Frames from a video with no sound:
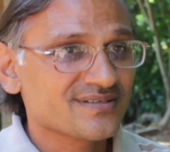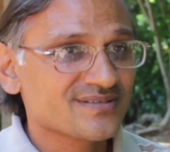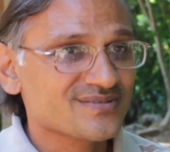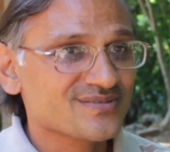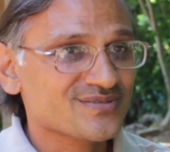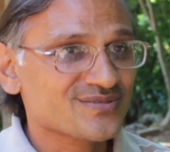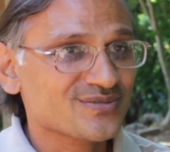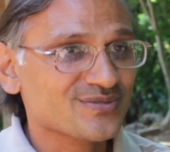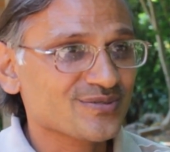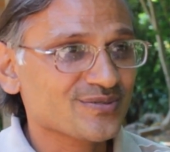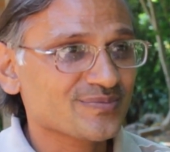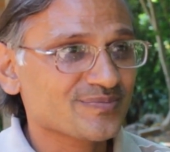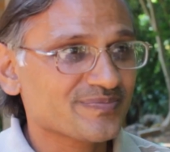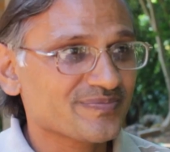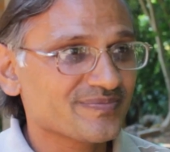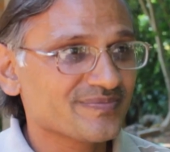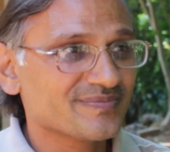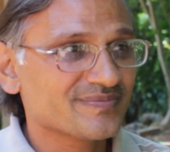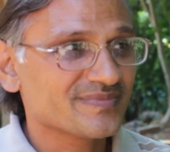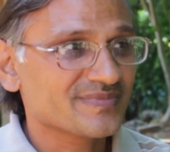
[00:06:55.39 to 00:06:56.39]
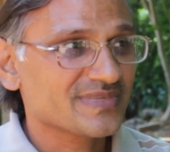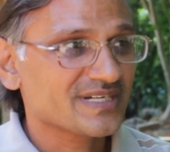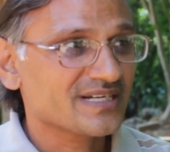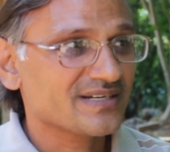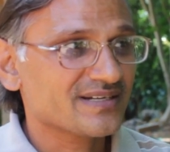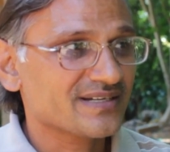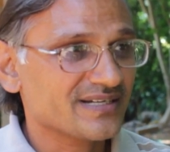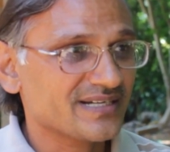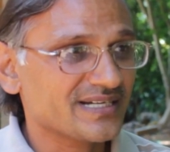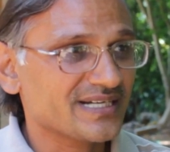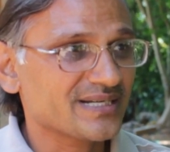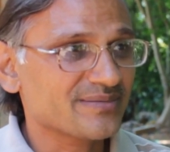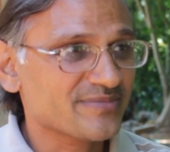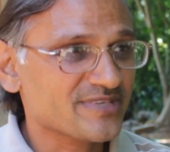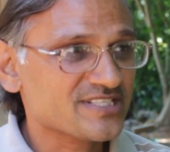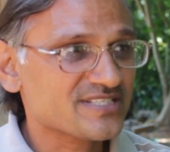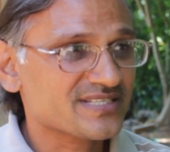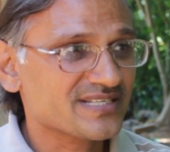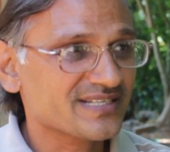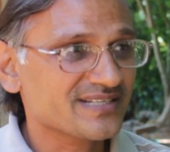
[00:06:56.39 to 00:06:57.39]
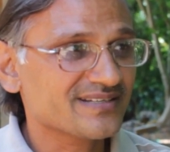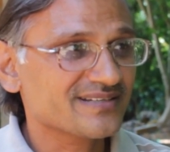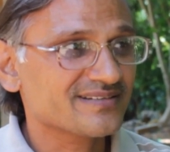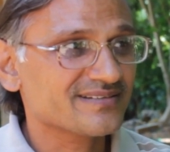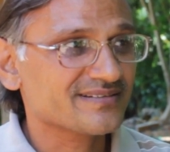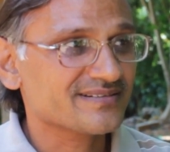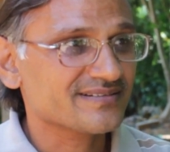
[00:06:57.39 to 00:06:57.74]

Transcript: So I must say,